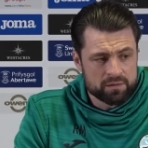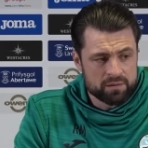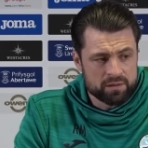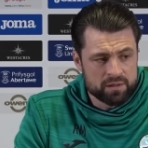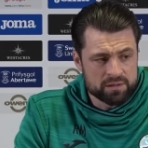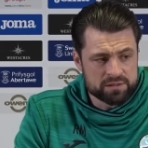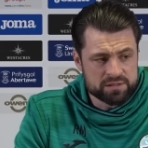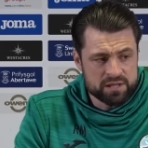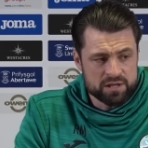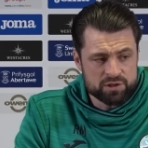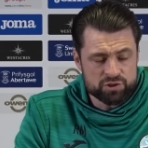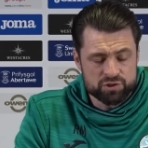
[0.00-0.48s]

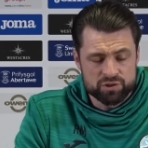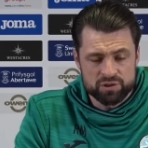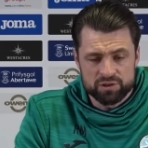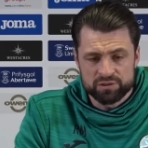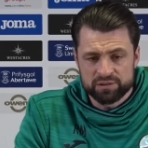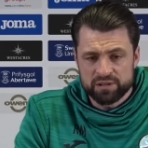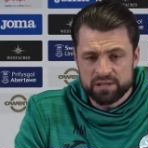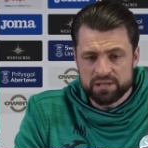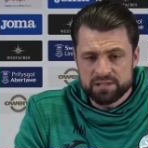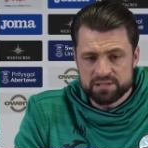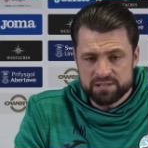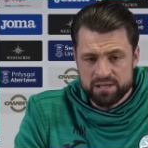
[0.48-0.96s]
attention to
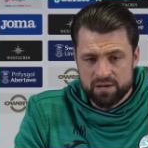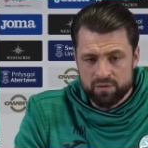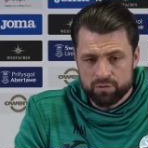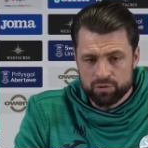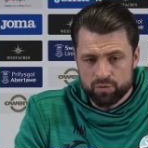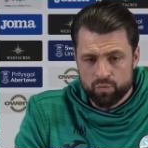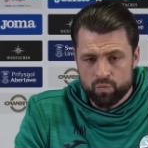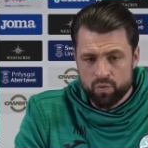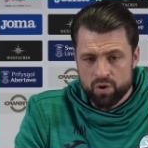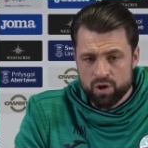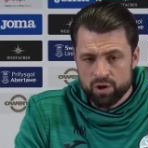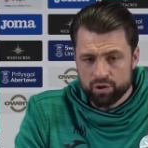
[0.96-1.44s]
detail and
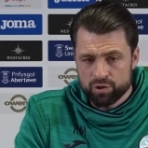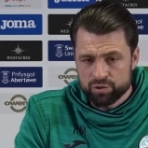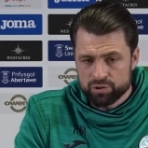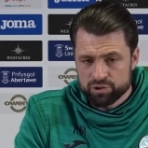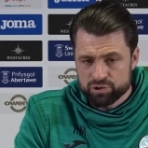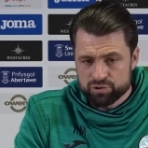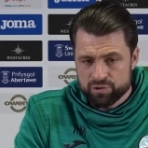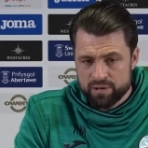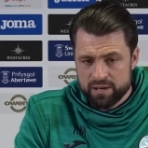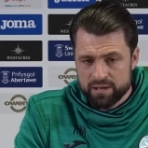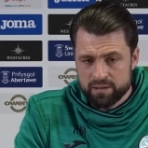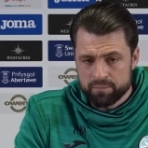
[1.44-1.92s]
the work on the
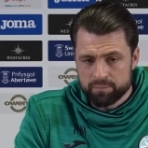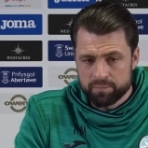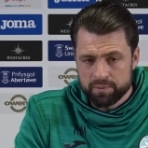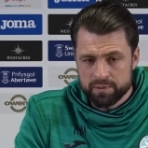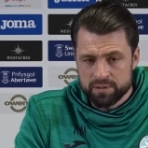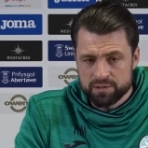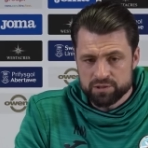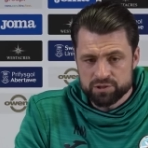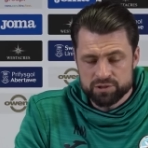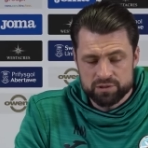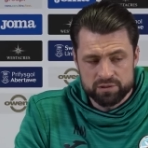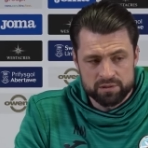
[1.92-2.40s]
training
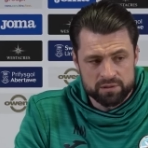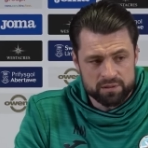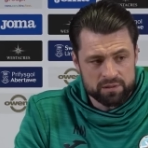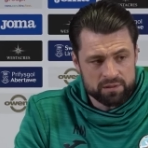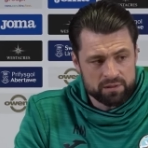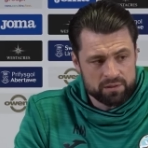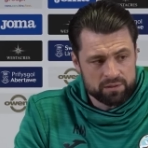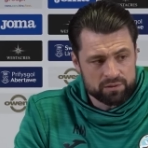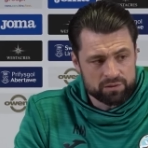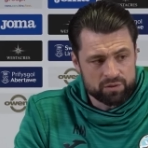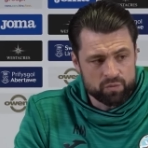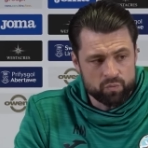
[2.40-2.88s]
pitch
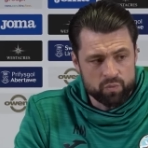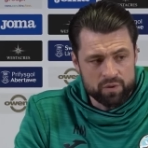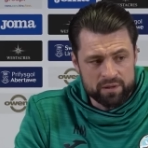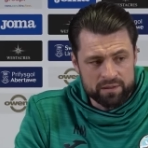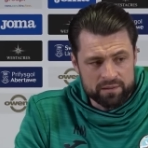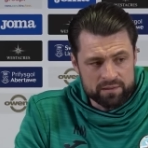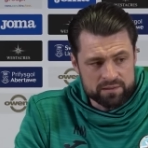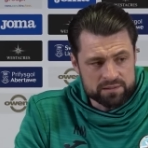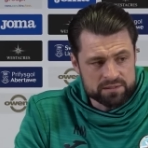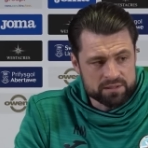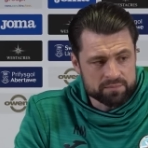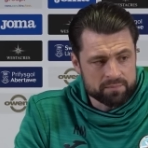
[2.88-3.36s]
the
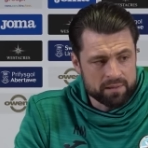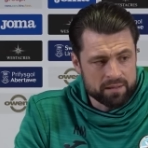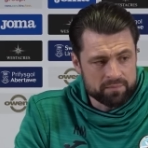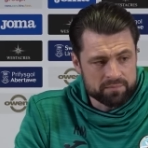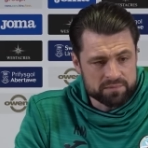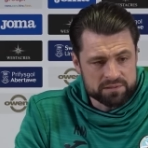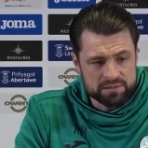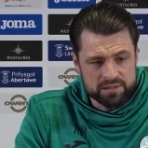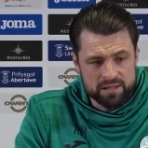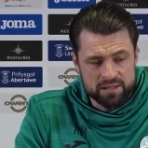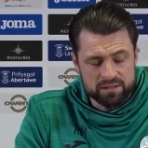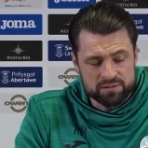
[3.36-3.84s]
willingness to make
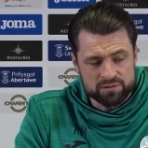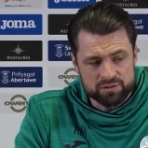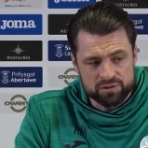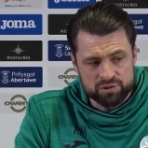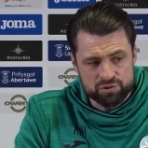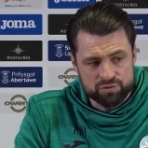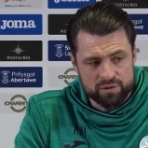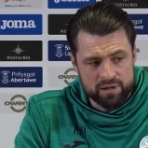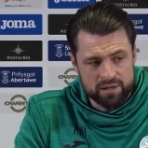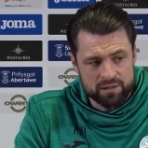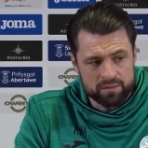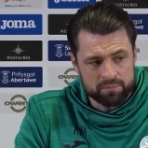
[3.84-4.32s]
mistakes on the
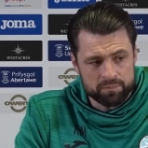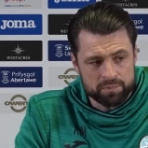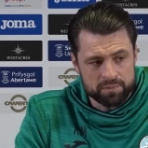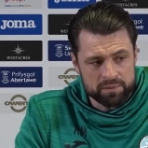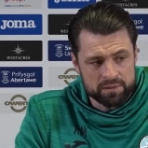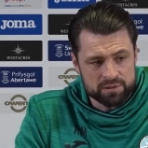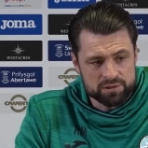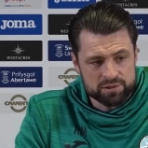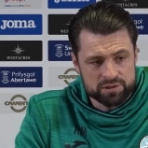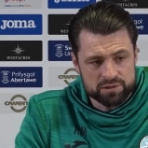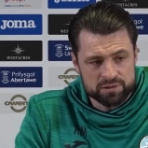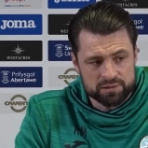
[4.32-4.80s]
training
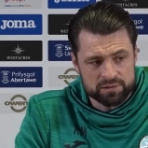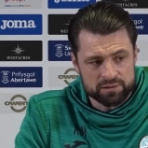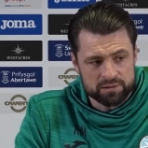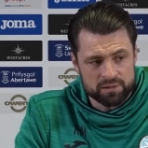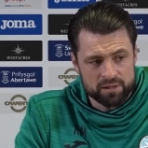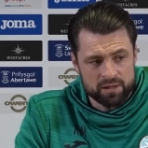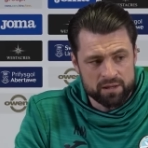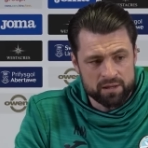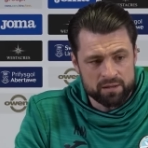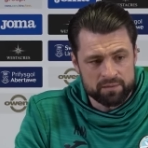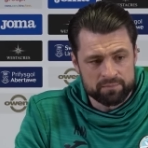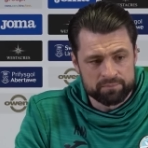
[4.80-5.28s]
pitch. And
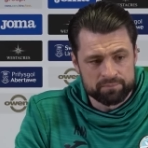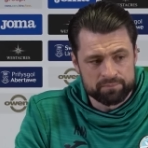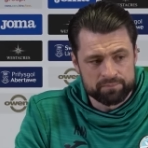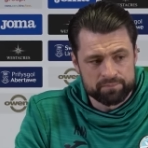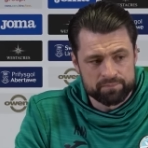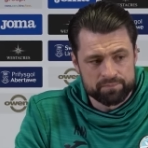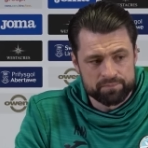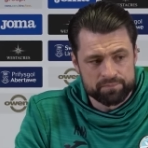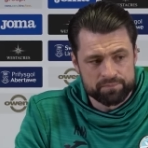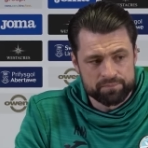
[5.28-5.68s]
um,